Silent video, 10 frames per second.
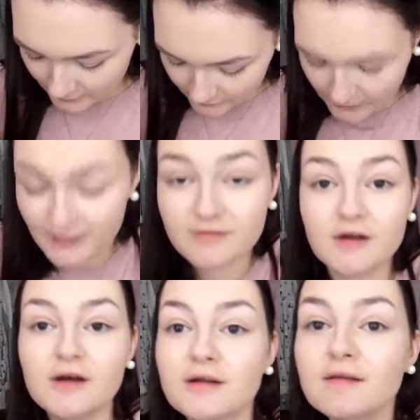Well, I've
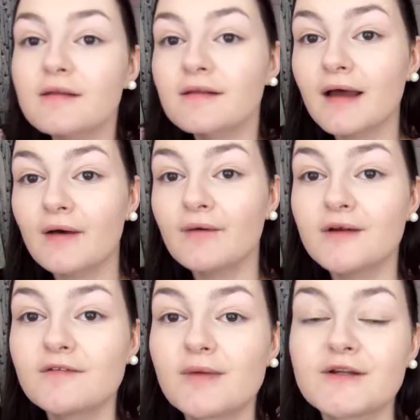got that
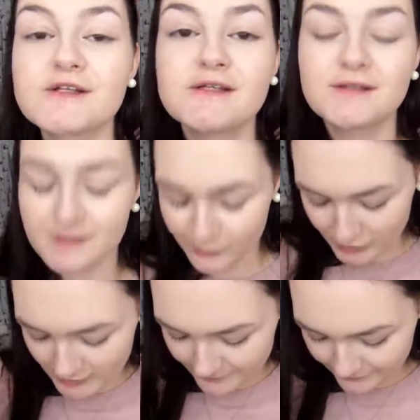all over my jeans.
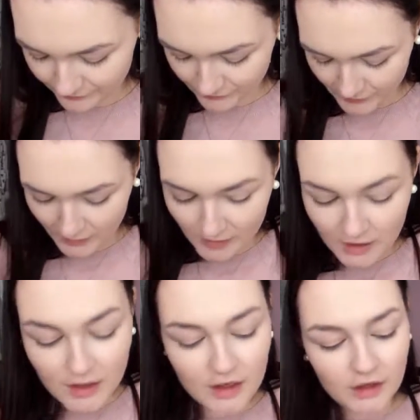Brilliant.
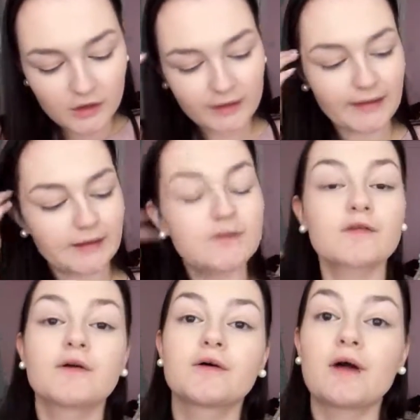Okay,
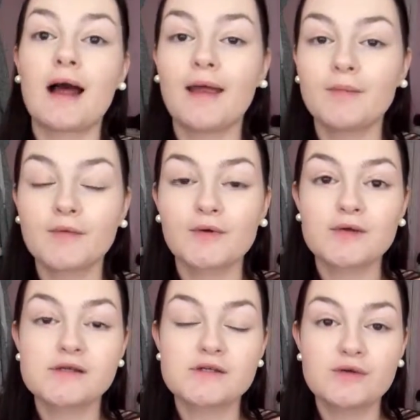so I'm
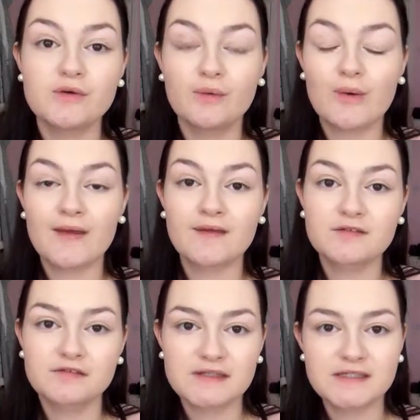going to wear
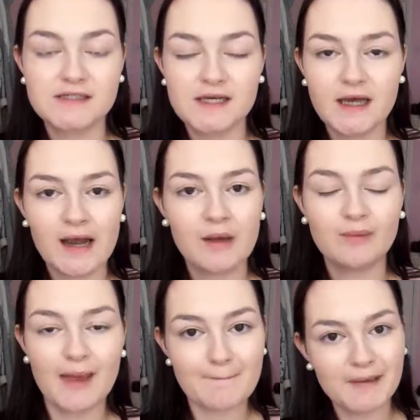this for the rest of the day and I
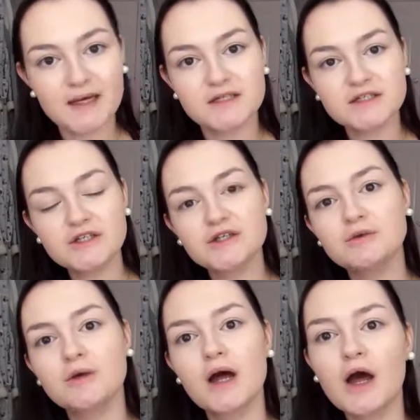will get back to
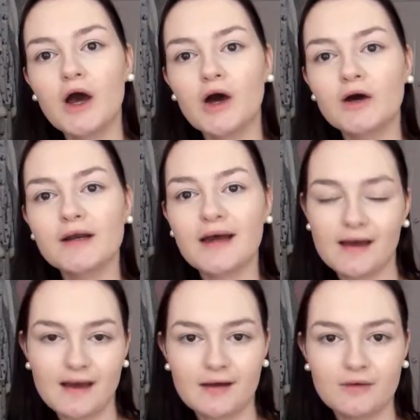you on
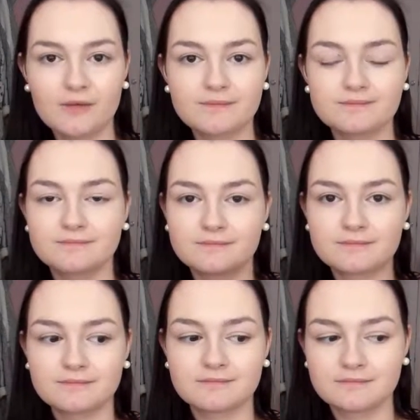how
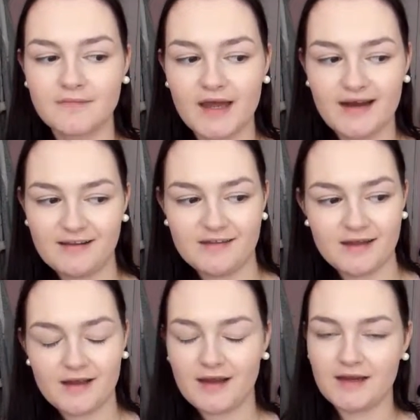I
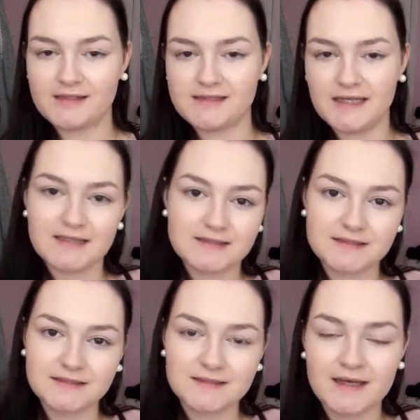think it has
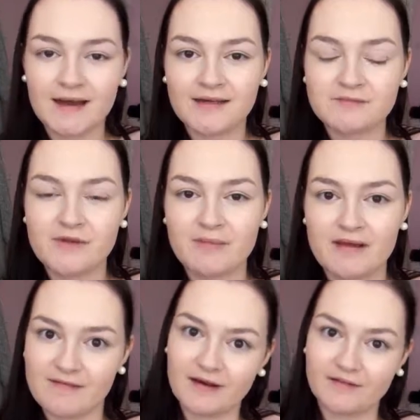lasted and with
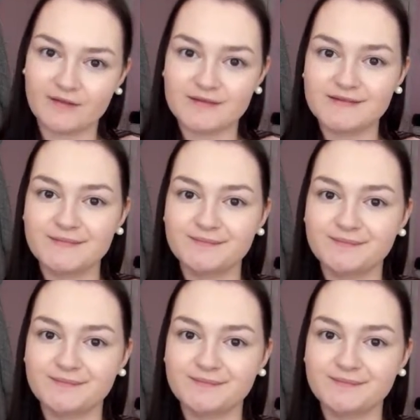my final thoughts.